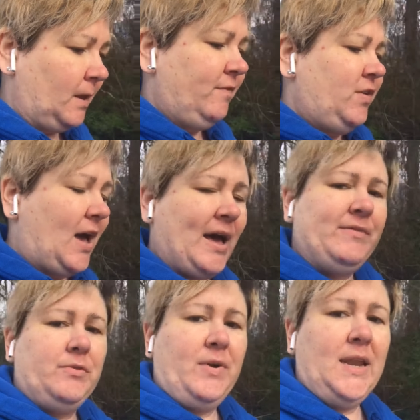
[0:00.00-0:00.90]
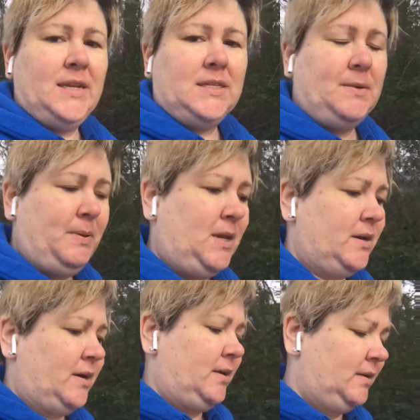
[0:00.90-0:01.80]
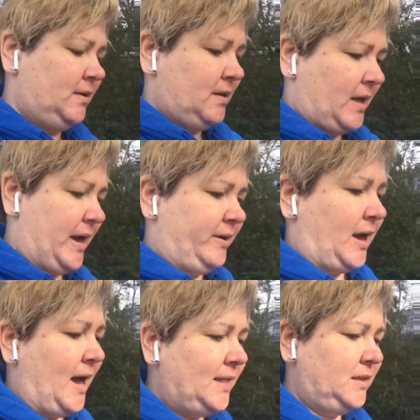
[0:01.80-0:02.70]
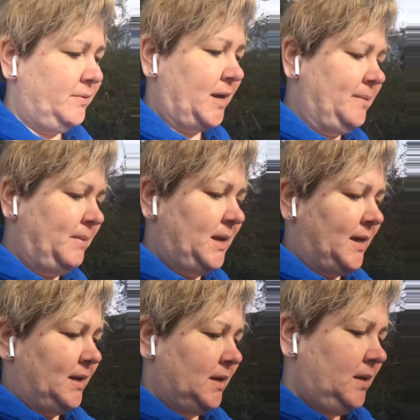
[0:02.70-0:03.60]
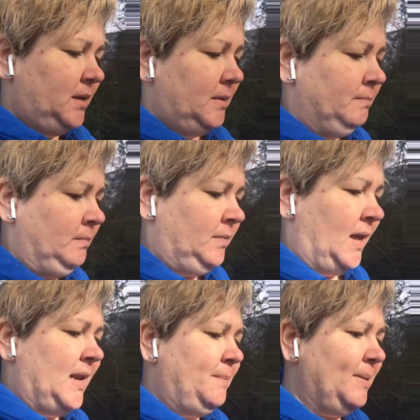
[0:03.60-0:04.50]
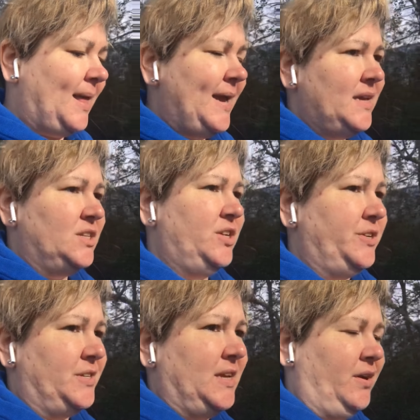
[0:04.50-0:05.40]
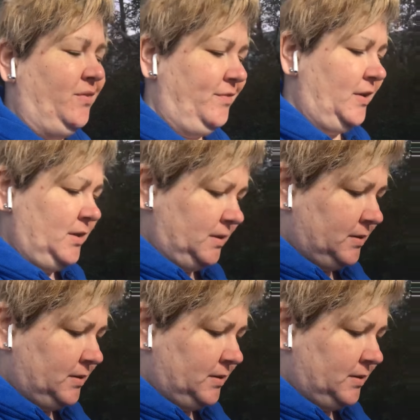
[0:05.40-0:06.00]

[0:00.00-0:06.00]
If you haven't read into Peter, I would highly recommend it, and apply it to yourself.